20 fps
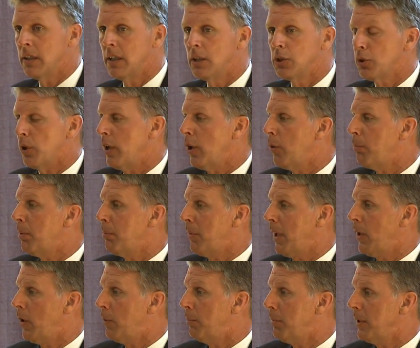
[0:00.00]
So I opened
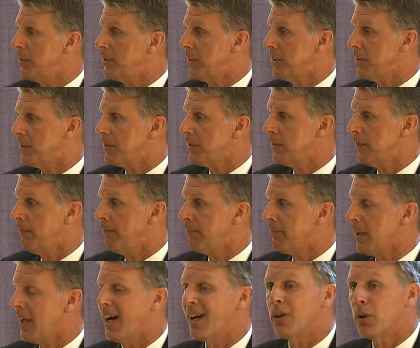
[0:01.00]
my own business.
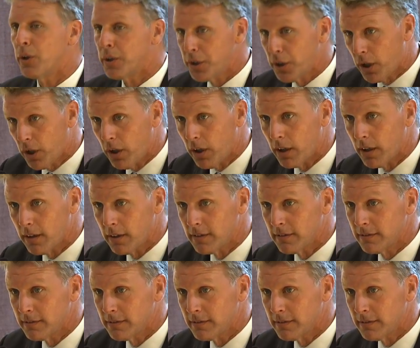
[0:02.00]
I learned to cook.